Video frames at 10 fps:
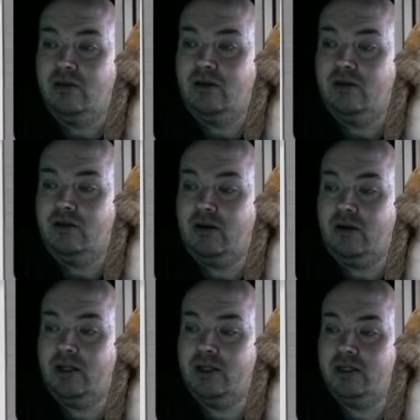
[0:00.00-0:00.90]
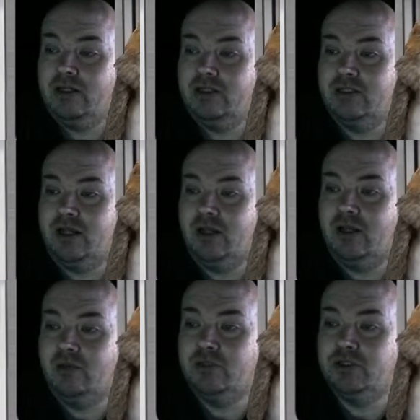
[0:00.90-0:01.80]
Alright,
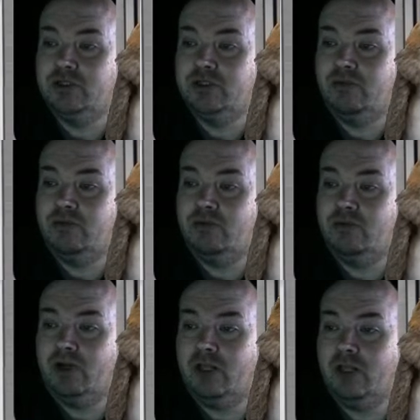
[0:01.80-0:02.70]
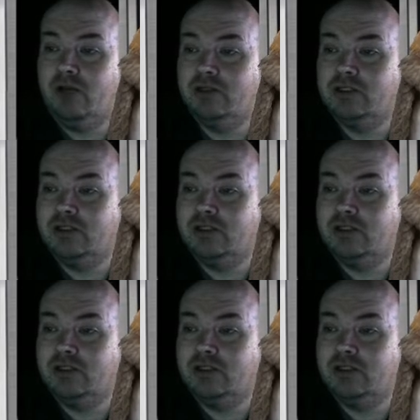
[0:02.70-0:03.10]
time is running out.